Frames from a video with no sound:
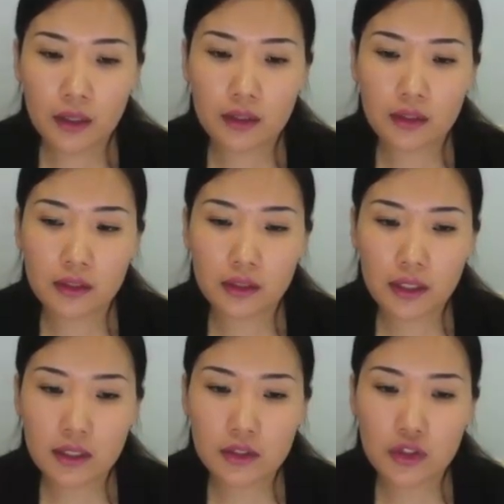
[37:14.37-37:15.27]
And the
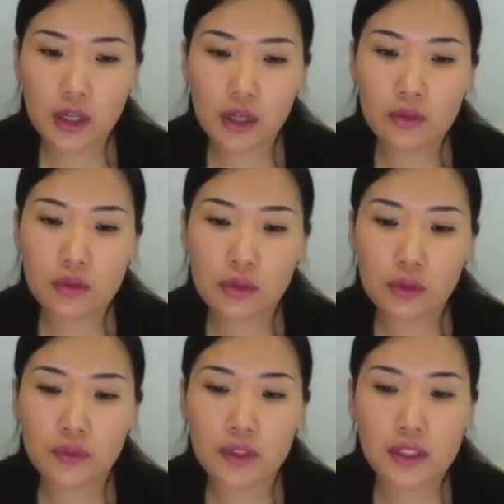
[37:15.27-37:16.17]
next, try to
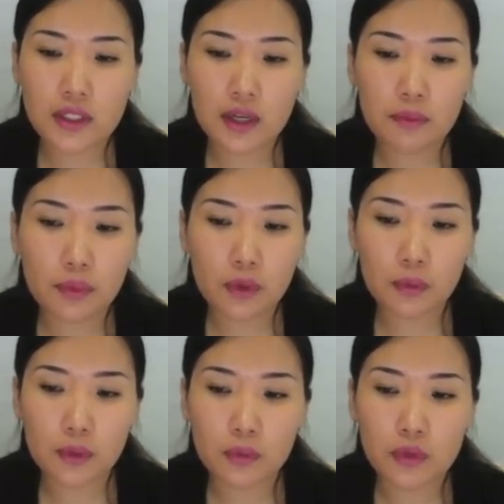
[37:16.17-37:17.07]
solve the same
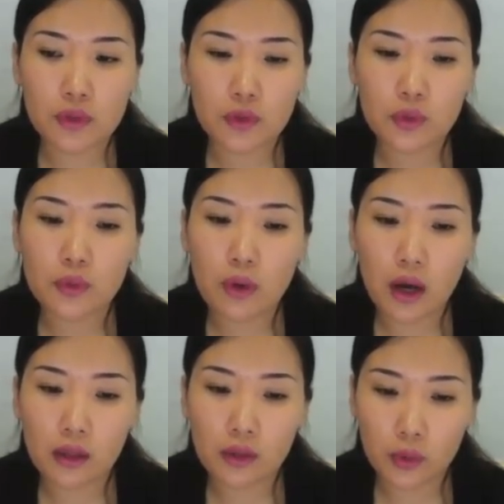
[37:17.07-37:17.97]
problem with do
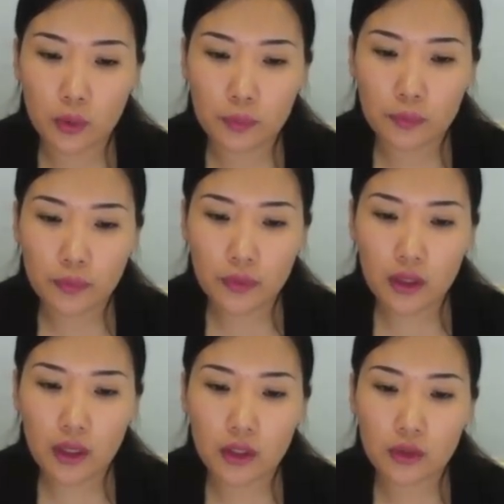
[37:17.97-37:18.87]
while loop
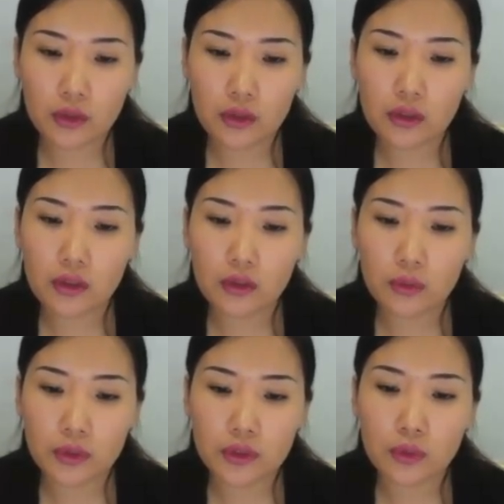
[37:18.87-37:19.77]
and
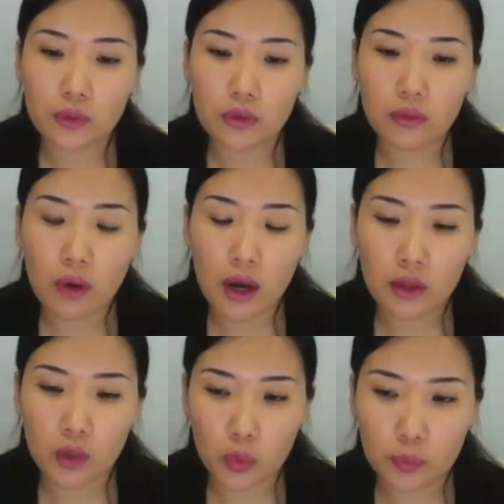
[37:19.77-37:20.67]
with
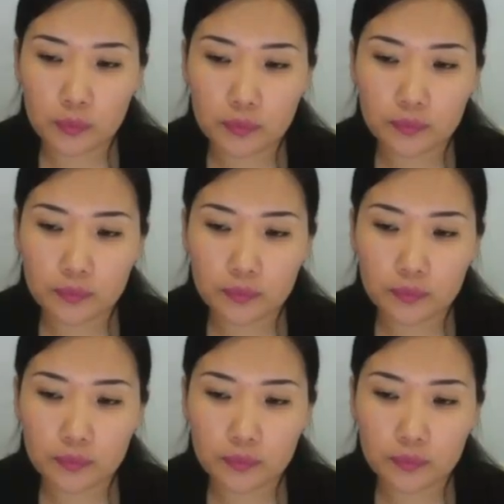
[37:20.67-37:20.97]
while loop.